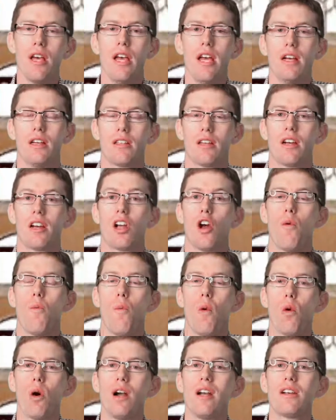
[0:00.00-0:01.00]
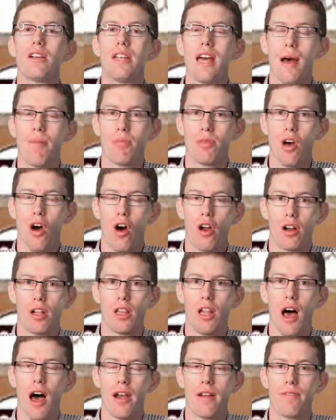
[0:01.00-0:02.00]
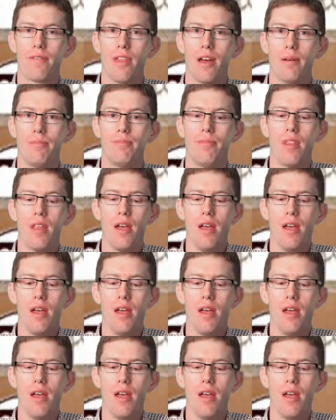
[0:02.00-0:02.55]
He's going to go more in depth on a lot of them.